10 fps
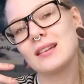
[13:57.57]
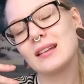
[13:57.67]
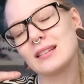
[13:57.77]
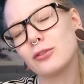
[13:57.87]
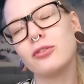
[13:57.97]

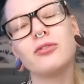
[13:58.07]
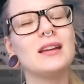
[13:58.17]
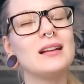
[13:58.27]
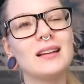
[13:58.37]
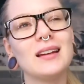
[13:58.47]
like the
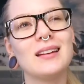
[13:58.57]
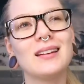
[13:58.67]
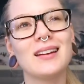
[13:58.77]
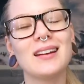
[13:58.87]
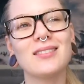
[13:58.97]

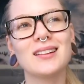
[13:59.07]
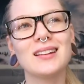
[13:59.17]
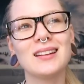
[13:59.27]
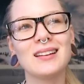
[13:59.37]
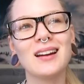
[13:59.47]
feeling and
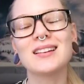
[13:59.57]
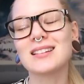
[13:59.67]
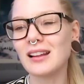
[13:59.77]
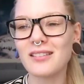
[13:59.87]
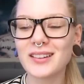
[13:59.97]
everything, I
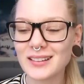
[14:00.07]
just love